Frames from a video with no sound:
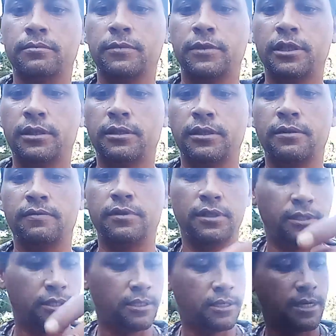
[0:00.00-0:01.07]
Cut it off
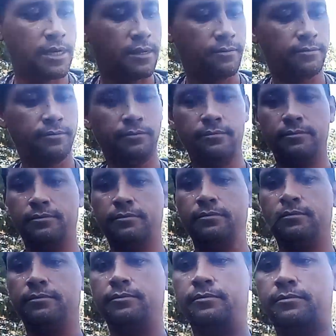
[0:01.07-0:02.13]
just like that.
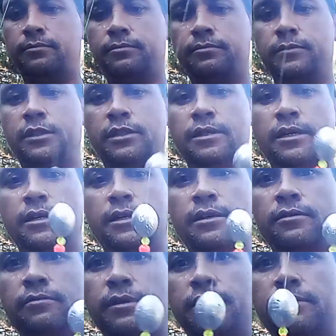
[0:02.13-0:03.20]
And there's what